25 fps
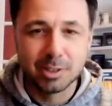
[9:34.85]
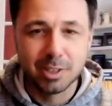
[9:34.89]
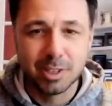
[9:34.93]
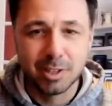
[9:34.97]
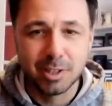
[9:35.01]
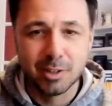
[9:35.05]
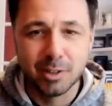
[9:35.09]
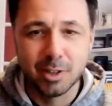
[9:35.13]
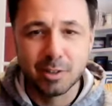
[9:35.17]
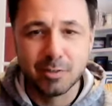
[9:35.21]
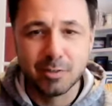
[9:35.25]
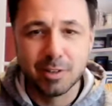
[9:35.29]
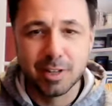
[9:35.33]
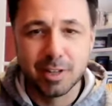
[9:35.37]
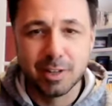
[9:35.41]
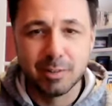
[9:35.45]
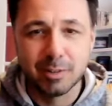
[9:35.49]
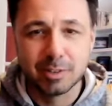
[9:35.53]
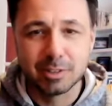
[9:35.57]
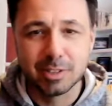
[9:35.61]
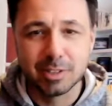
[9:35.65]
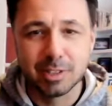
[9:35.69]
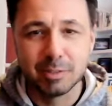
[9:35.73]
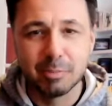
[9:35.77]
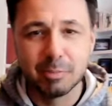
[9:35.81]
I don't know if
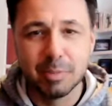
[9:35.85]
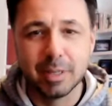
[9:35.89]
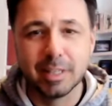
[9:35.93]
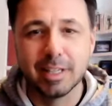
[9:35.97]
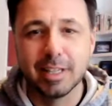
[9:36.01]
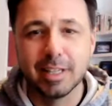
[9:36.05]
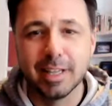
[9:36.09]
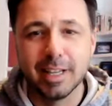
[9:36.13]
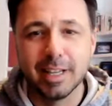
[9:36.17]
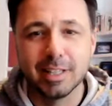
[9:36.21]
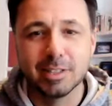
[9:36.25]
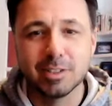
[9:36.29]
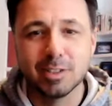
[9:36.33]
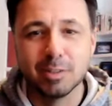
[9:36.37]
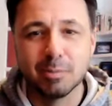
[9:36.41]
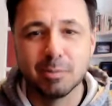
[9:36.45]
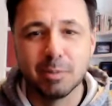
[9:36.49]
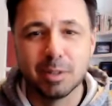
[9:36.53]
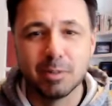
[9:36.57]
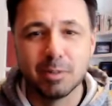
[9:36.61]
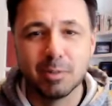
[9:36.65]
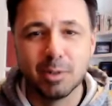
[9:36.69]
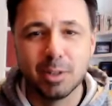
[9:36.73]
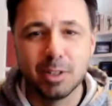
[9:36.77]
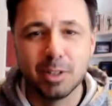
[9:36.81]
anyone's going to pick against him,
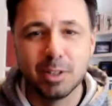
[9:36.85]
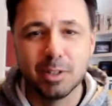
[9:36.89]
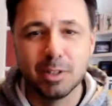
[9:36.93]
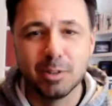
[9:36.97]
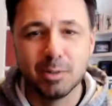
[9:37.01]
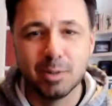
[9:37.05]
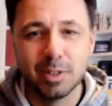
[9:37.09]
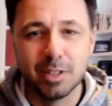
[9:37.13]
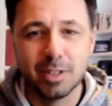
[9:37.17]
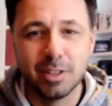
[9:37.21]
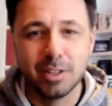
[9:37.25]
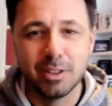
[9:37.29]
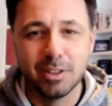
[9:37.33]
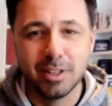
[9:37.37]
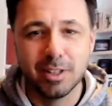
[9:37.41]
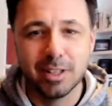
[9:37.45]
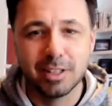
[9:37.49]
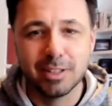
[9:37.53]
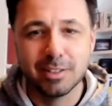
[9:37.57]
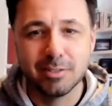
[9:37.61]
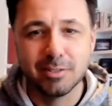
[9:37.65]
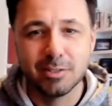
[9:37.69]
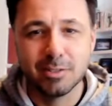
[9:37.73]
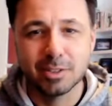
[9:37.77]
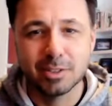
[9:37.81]
but what do you think
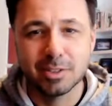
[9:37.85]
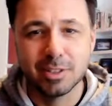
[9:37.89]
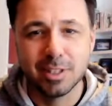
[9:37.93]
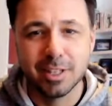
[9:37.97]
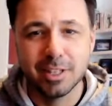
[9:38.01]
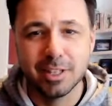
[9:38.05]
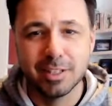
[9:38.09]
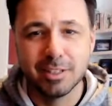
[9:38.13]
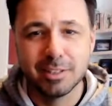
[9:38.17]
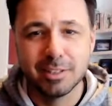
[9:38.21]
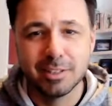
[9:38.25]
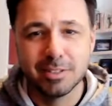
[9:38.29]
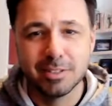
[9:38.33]
for tonight?